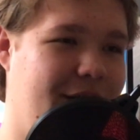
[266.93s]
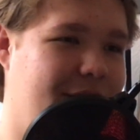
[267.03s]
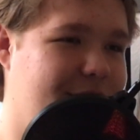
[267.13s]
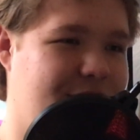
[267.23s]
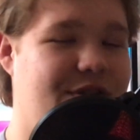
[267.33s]

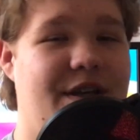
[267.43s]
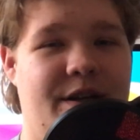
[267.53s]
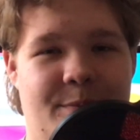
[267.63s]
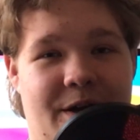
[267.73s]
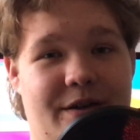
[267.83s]
Just thinking
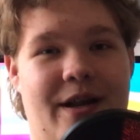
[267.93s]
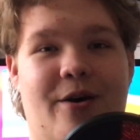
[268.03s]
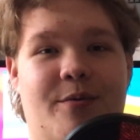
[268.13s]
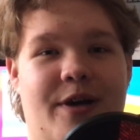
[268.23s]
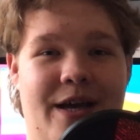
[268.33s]
about it now
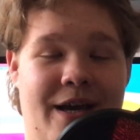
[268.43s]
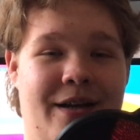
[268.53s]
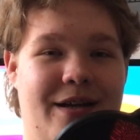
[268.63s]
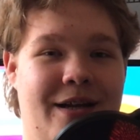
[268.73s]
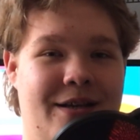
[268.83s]
in my
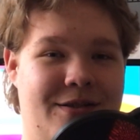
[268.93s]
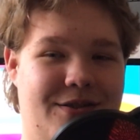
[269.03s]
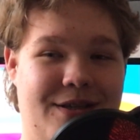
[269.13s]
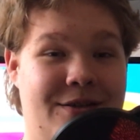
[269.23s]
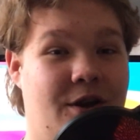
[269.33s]
head
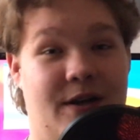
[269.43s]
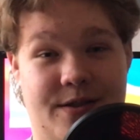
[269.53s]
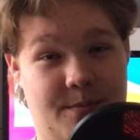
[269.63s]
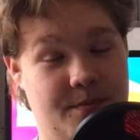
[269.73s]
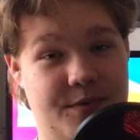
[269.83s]
is
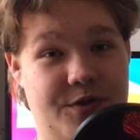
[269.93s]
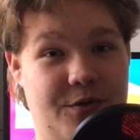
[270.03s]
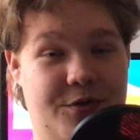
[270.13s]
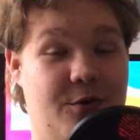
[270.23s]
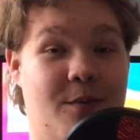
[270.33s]
awesome
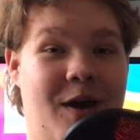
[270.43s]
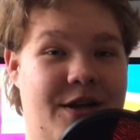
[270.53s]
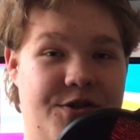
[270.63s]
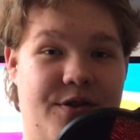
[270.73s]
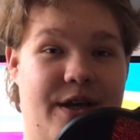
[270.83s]
to
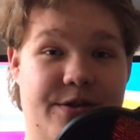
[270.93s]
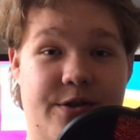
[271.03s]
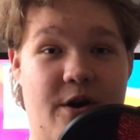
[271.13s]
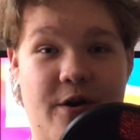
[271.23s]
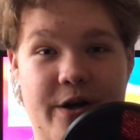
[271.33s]
imagine that
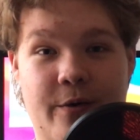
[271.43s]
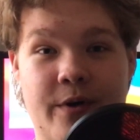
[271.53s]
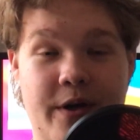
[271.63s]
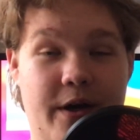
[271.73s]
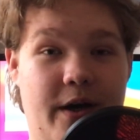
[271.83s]
scenario.
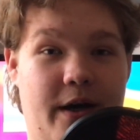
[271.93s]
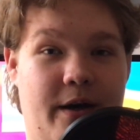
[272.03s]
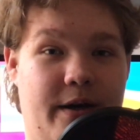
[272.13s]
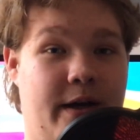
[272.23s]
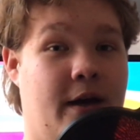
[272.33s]

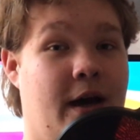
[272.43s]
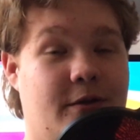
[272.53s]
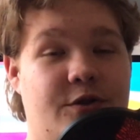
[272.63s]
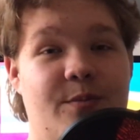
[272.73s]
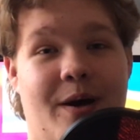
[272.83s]
And I'll
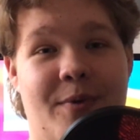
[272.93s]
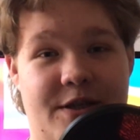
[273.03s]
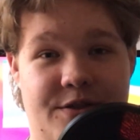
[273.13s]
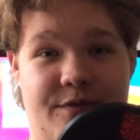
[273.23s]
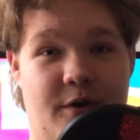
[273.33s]
do my
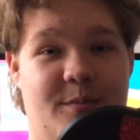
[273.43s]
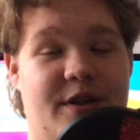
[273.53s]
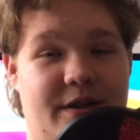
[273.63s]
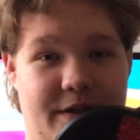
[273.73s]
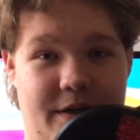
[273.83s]
best to
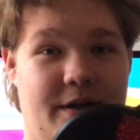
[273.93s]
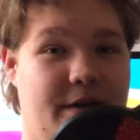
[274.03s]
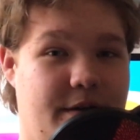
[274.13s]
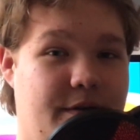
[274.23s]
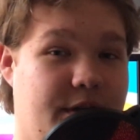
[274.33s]
verbally
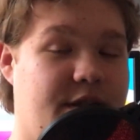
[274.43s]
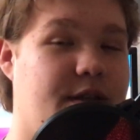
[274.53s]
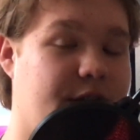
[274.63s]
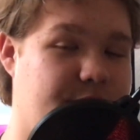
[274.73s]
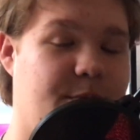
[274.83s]

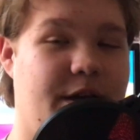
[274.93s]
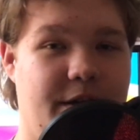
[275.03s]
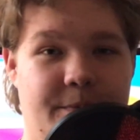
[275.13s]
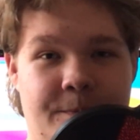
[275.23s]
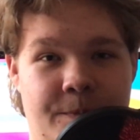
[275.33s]
explain
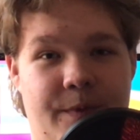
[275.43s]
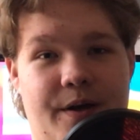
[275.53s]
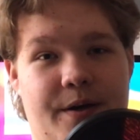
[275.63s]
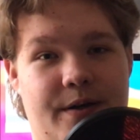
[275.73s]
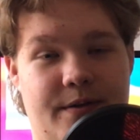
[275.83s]
it
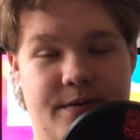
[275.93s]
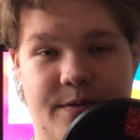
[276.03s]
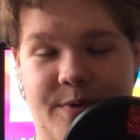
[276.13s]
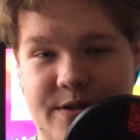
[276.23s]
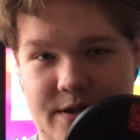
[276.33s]
the
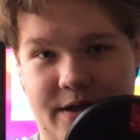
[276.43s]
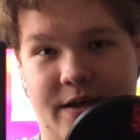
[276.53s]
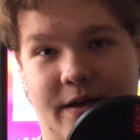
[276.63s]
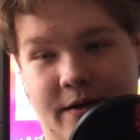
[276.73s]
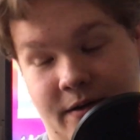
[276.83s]
best I can.